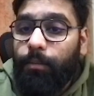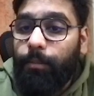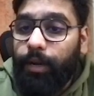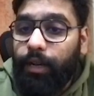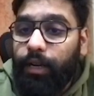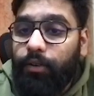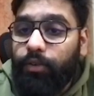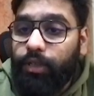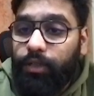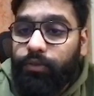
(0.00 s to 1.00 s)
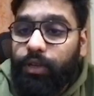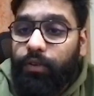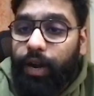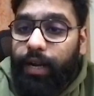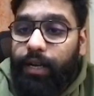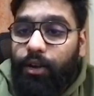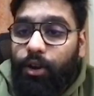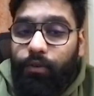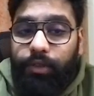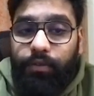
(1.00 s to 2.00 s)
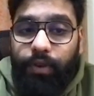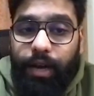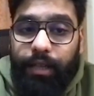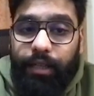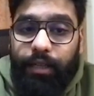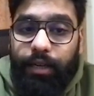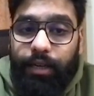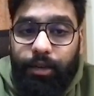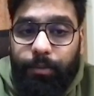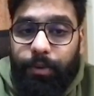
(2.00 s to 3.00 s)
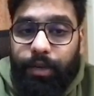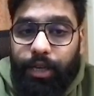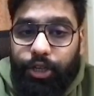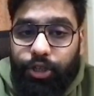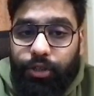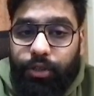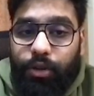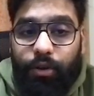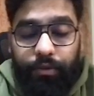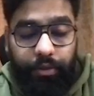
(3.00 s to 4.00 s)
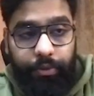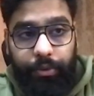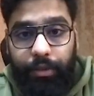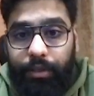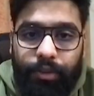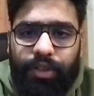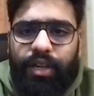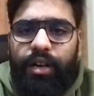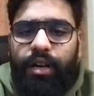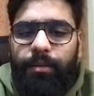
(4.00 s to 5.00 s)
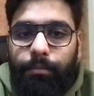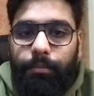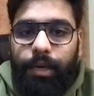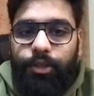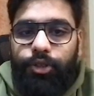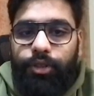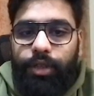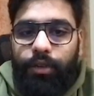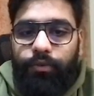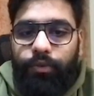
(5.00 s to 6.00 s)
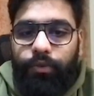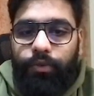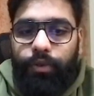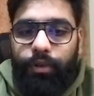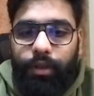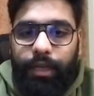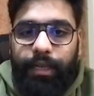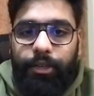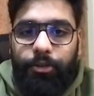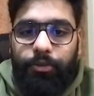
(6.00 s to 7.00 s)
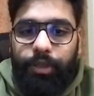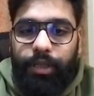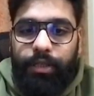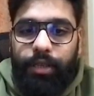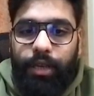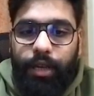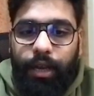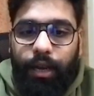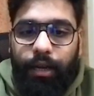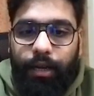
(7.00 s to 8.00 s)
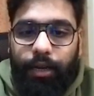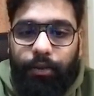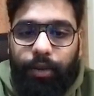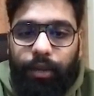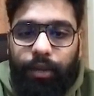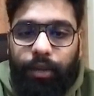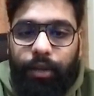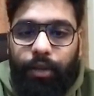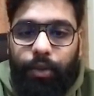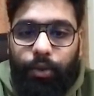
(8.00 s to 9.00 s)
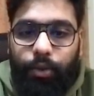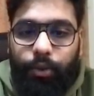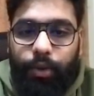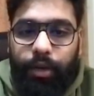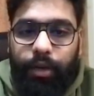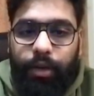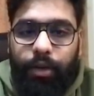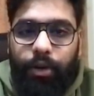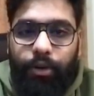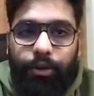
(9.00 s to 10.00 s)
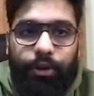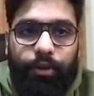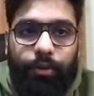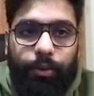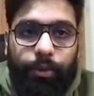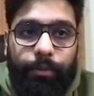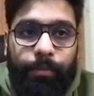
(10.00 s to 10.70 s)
Bitget reserves the right of the final interpretation of the rules. So there are much stuff related to this, and you can go through it on your own.